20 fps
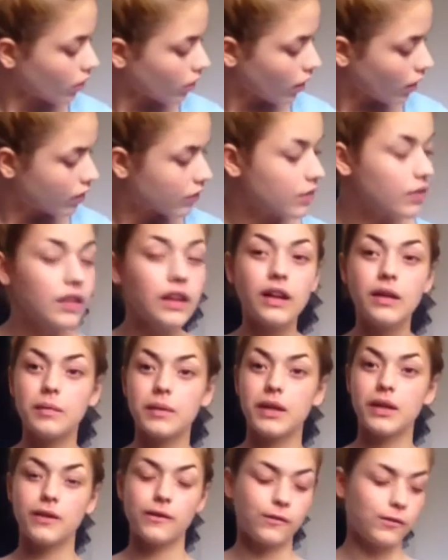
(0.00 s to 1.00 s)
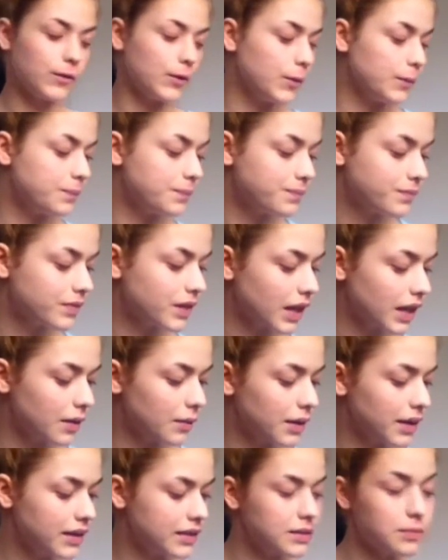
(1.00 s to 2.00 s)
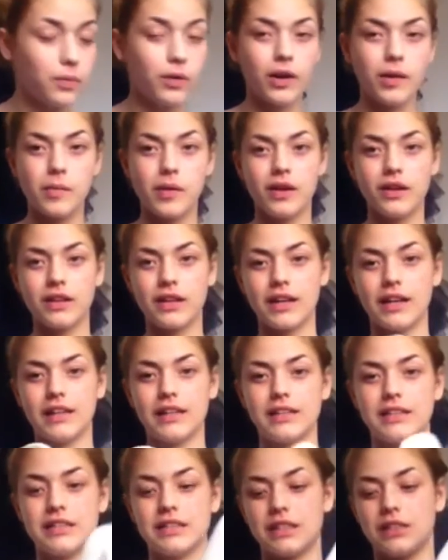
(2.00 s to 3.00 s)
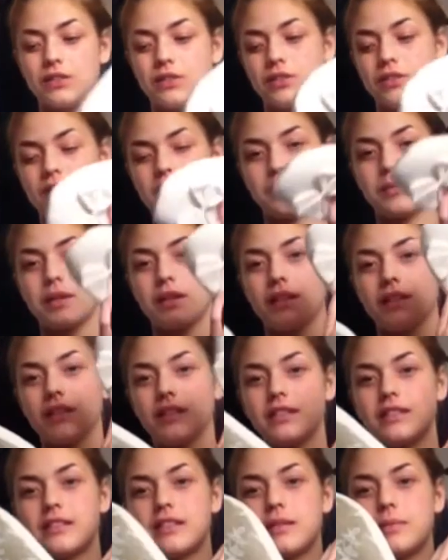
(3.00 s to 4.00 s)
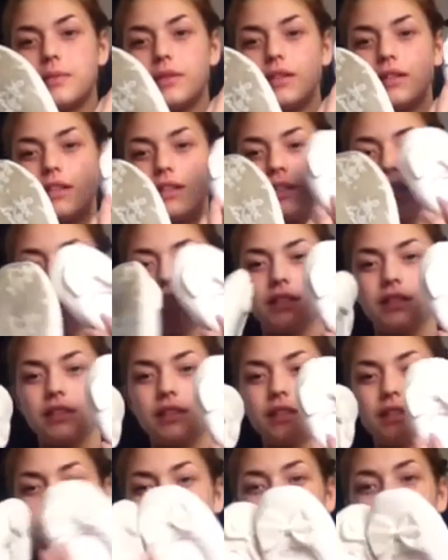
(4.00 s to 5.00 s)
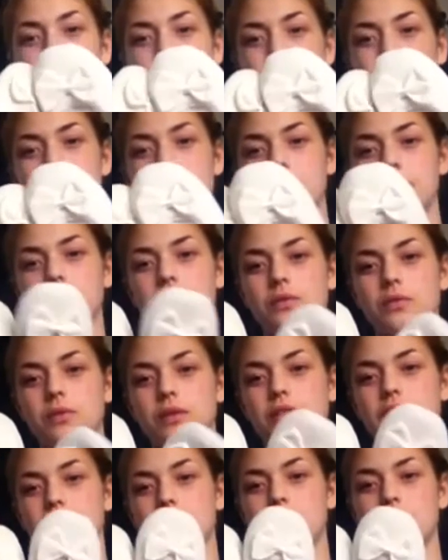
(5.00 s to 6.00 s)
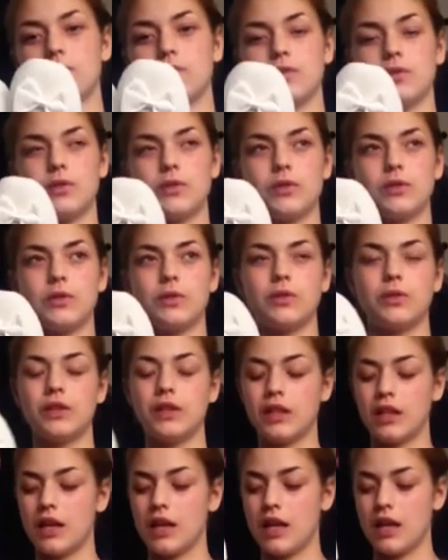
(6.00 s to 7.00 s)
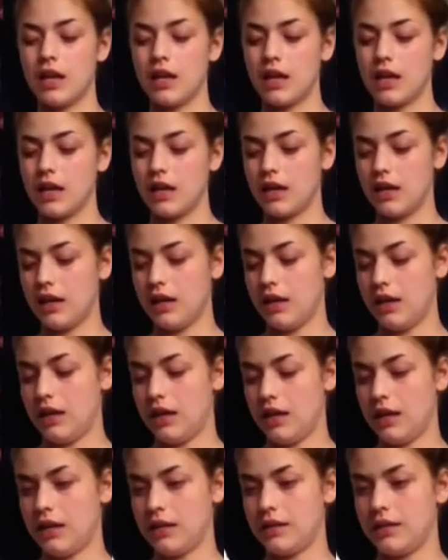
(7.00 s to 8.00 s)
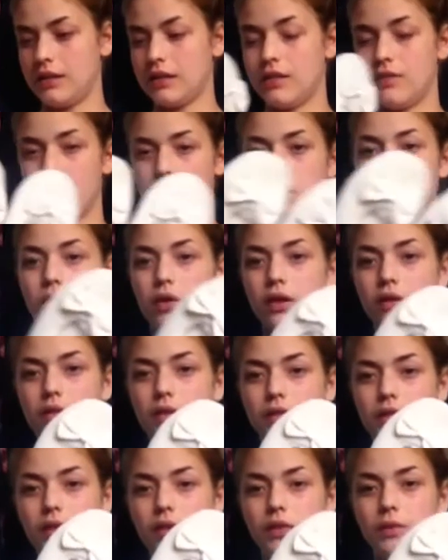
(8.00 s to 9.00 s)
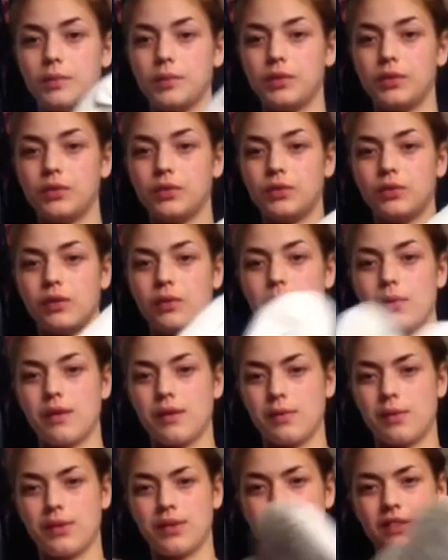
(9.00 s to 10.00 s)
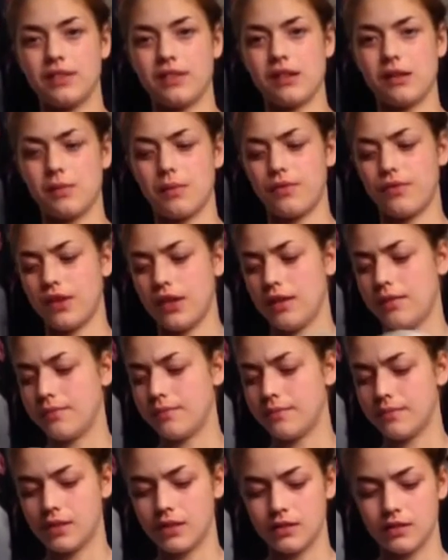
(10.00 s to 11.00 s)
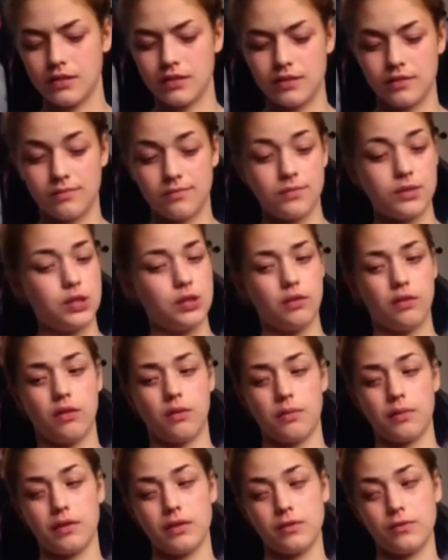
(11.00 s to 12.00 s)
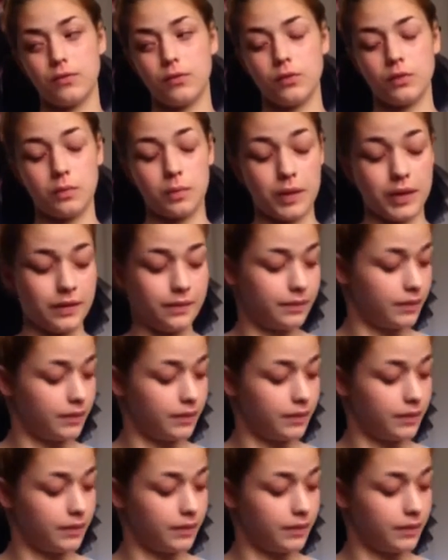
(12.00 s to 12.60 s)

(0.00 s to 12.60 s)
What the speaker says: So that'll be useful. Then I went into Primark and I got some nice slippers. Slippers are always useful, and if I'm walking around the hospital I want something on my feet because you don't know where those floors have been.